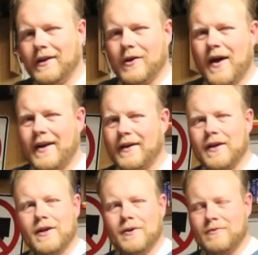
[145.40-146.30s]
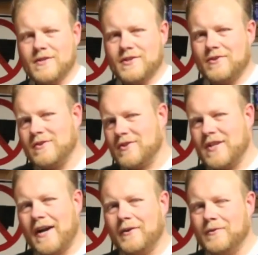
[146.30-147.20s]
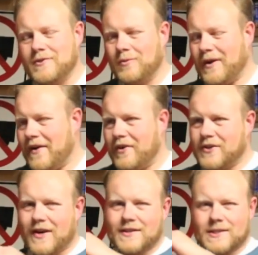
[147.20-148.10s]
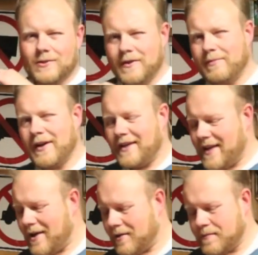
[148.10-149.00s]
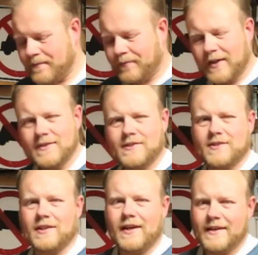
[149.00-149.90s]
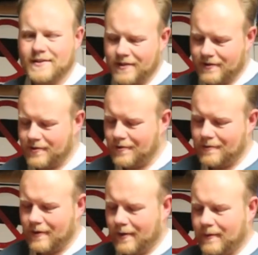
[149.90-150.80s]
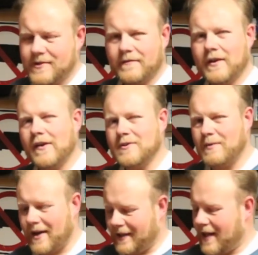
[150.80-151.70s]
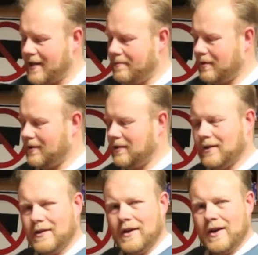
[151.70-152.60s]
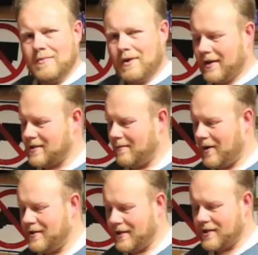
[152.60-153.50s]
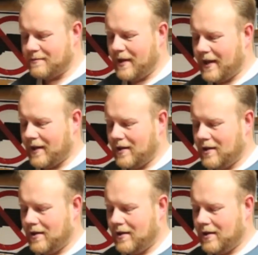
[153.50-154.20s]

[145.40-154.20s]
you know, adding resistors or diodes or whatever and try to slowly bring it down. This is just a lot easier to, once you figure out a spot you like, put a little mark somewhere so you can just be like,